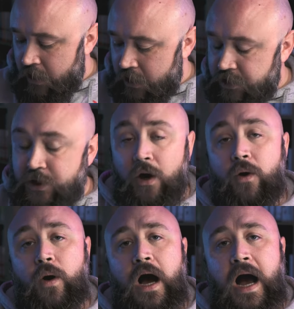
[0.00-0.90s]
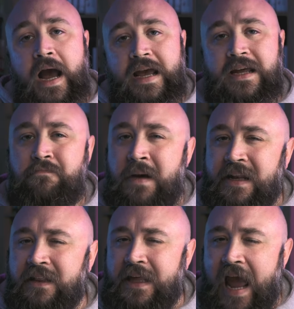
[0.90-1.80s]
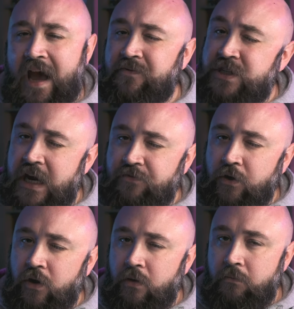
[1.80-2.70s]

So I admittedly have several,